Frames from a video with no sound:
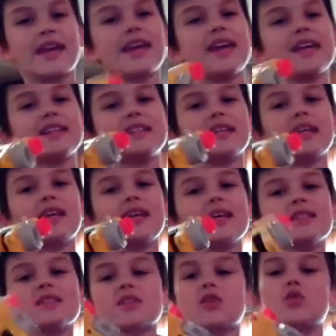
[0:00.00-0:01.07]
It
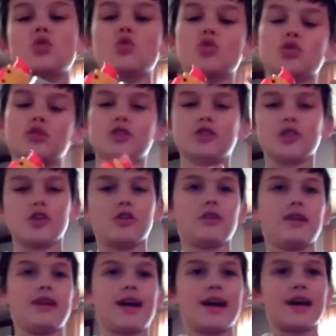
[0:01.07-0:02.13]
is cool, sure.
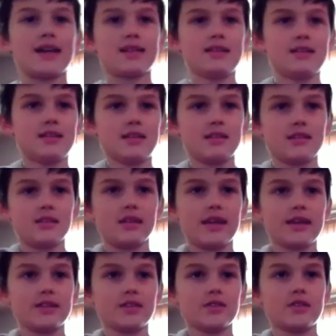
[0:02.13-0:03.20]
It has
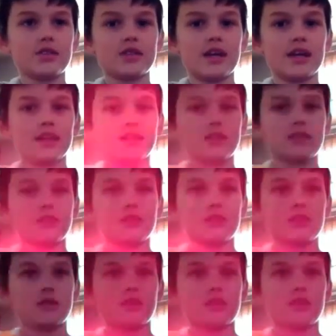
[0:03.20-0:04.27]
laser sight,
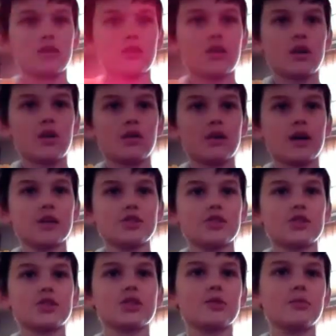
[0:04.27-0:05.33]
oh gosh,
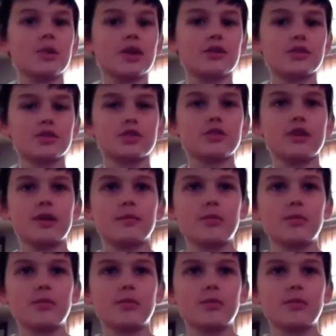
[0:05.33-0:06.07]
that's going to blur the screen.